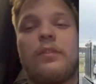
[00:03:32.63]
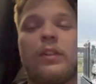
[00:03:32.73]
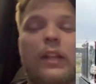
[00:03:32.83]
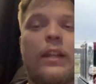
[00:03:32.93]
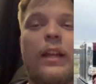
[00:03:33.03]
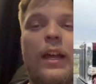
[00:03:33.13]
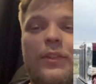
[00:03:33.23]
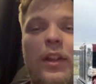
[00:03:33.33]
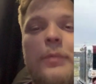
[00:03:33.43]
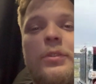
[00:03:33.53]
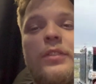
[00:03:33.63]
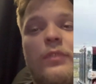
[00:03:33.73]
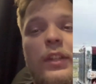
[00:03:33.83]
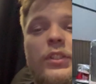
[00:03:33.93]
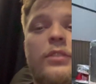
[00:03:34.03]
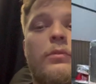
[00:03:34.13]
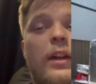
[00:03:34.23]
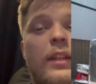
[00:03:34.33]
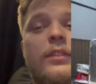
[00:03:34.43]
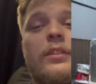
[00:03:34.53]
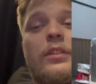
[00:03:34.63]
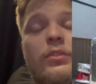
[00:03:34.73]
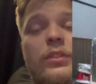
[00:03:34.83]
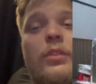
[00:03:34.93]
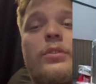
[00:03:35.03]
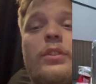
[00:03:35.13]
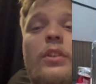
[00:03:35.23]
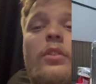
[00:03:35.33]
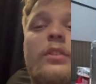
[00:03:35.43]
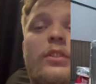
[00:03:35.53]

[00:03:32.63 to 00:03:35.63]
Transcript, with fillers: a lot of other options for engine-wise, so those, those are your only